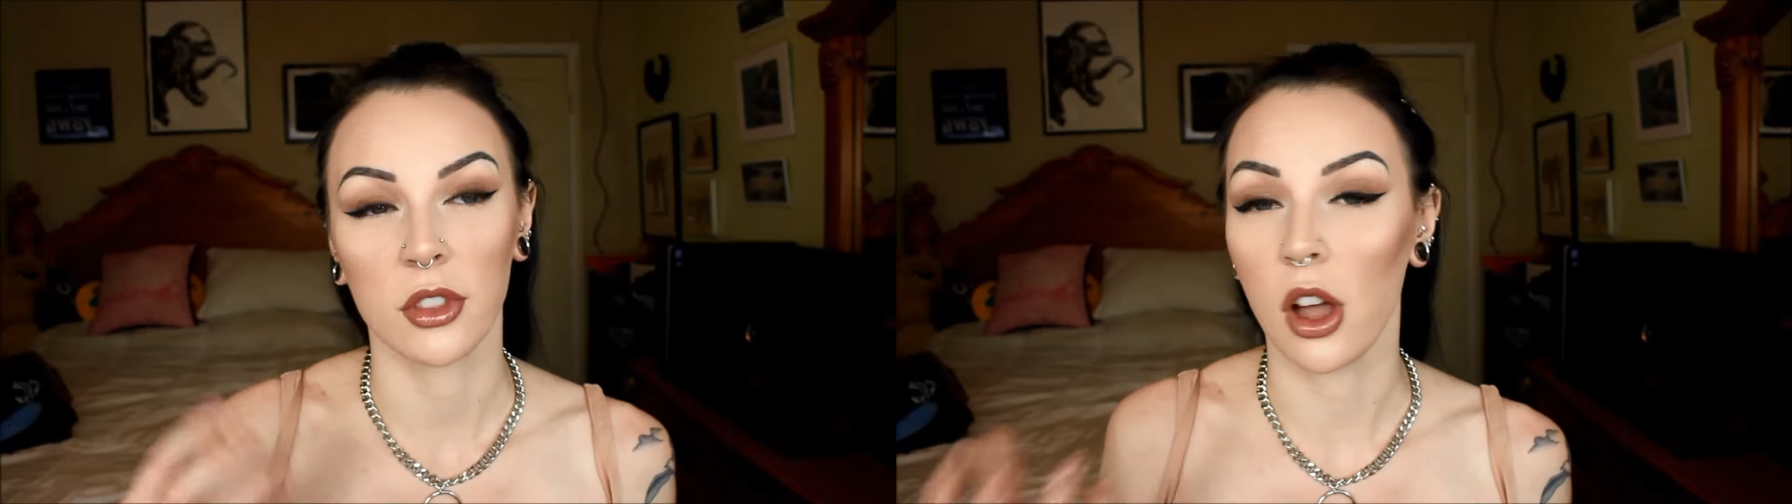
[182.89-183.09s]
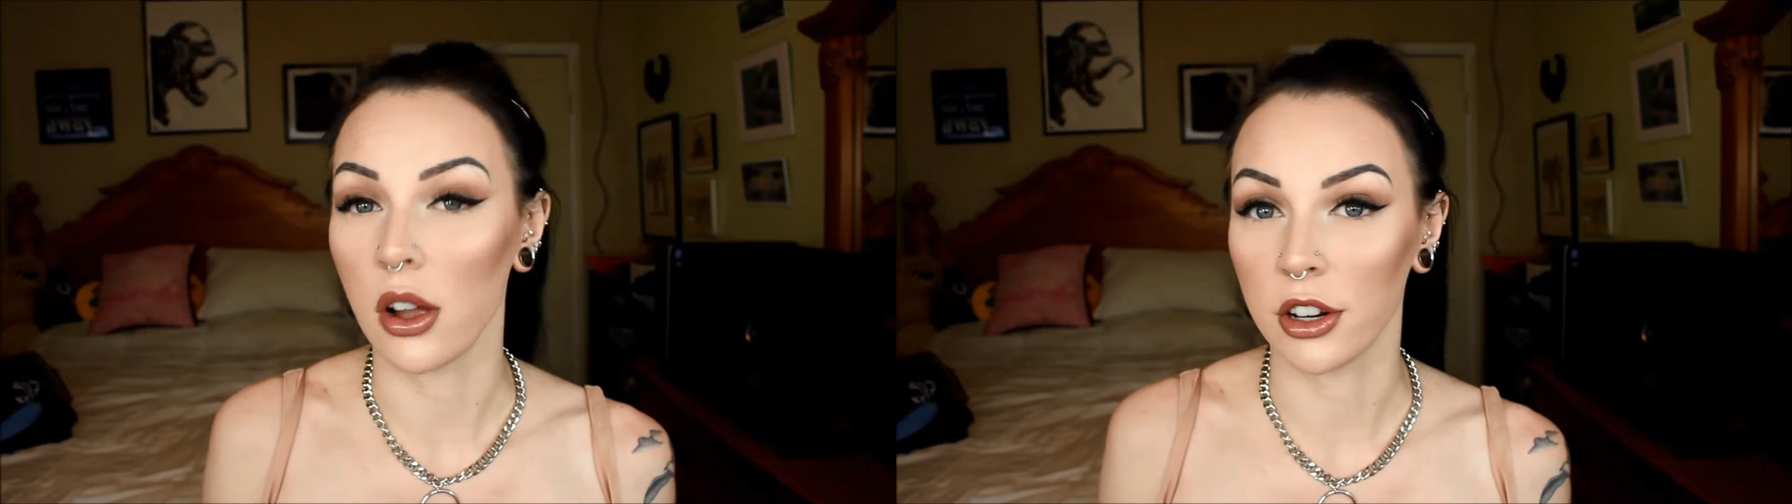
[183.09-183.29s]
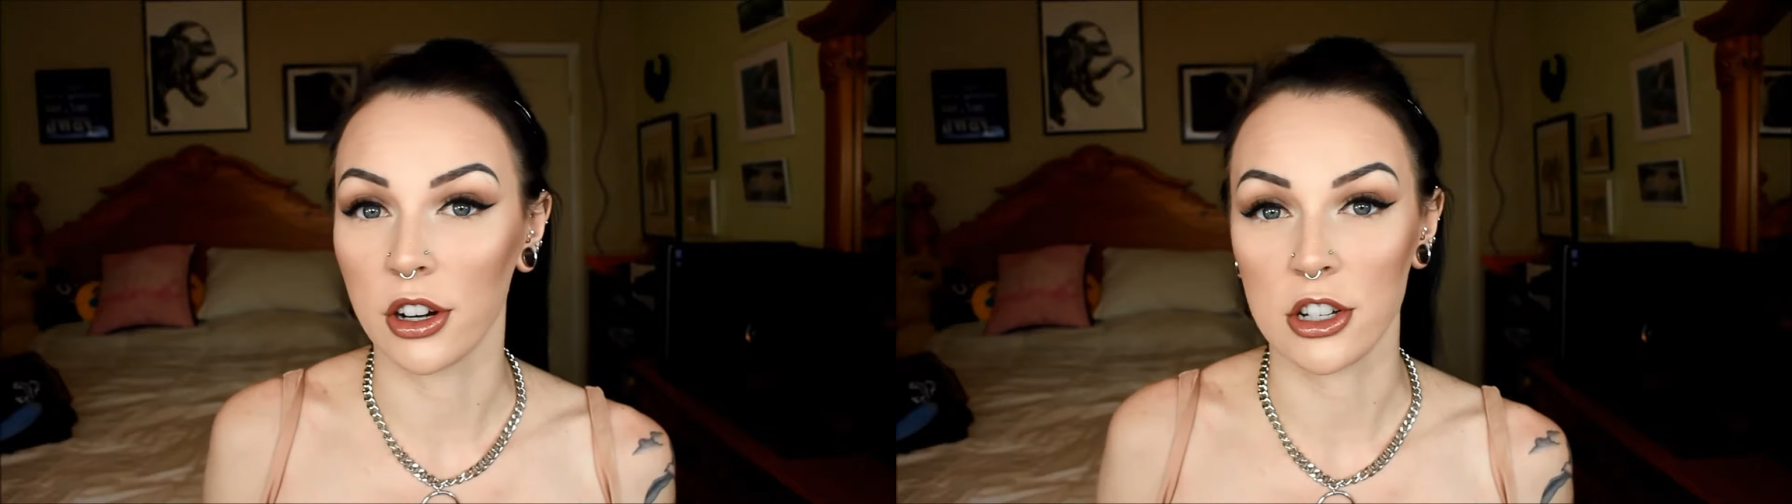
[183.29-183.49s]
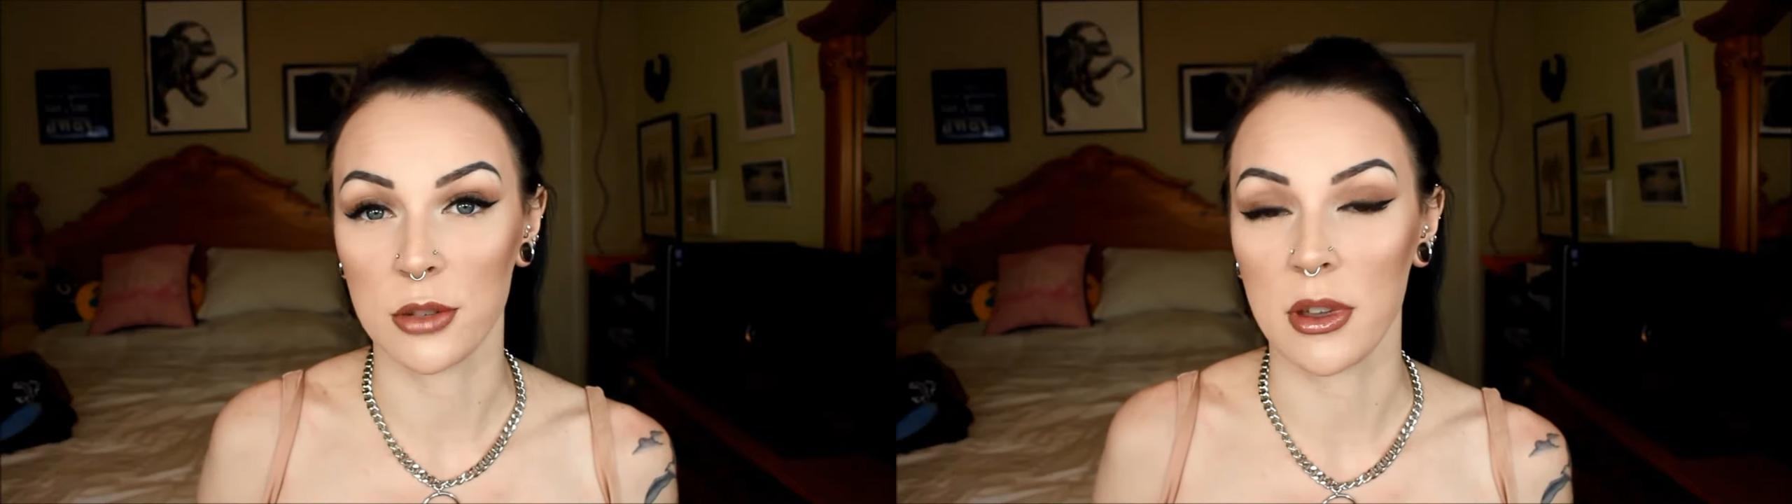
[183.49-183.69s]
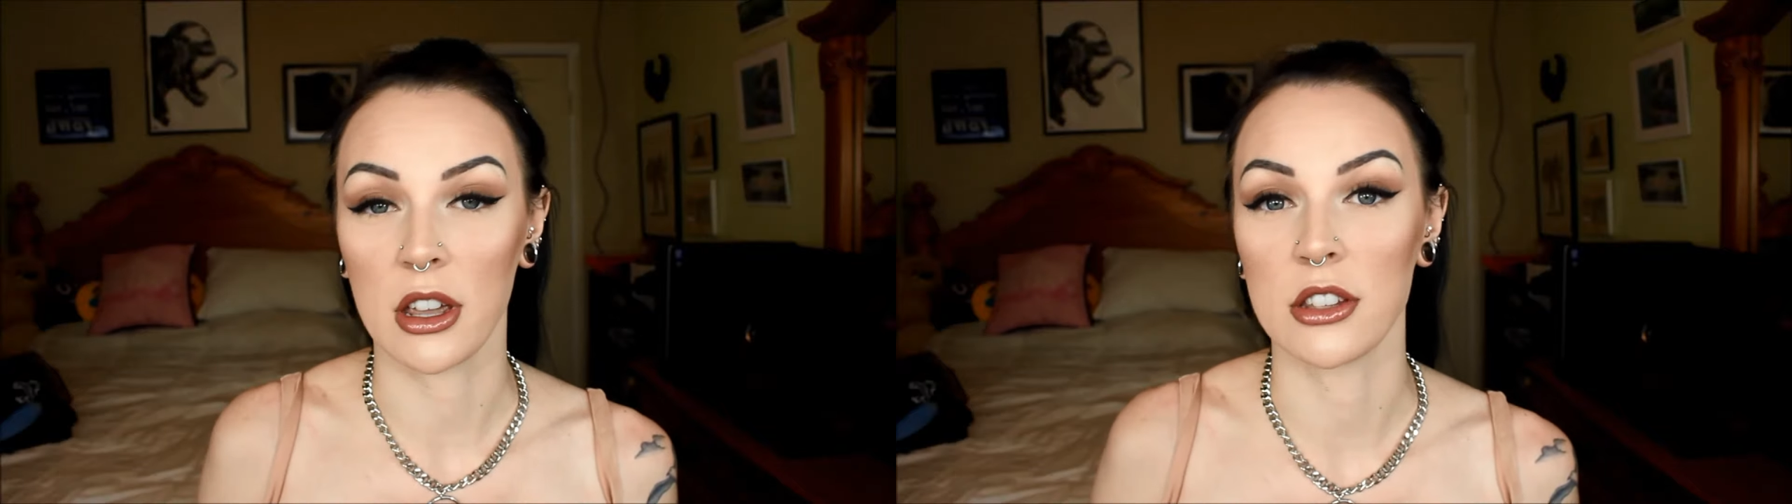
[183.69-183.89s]
longer
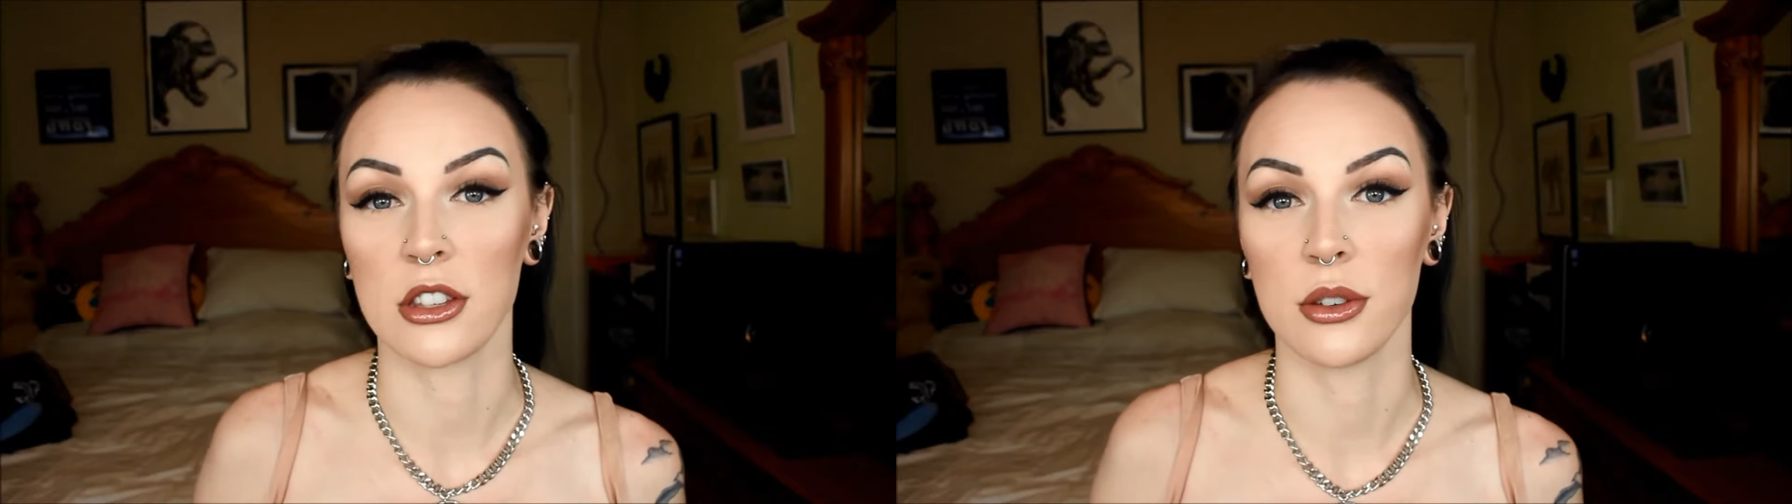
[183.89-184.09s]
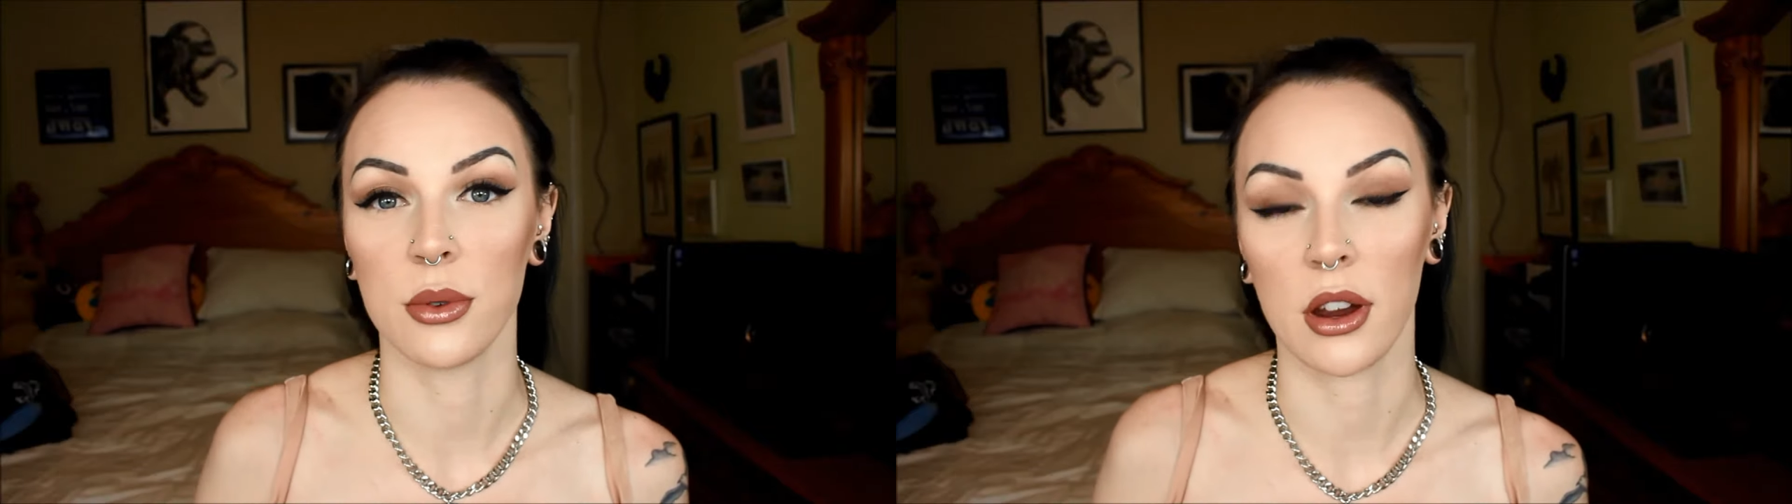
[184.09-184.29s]
just because you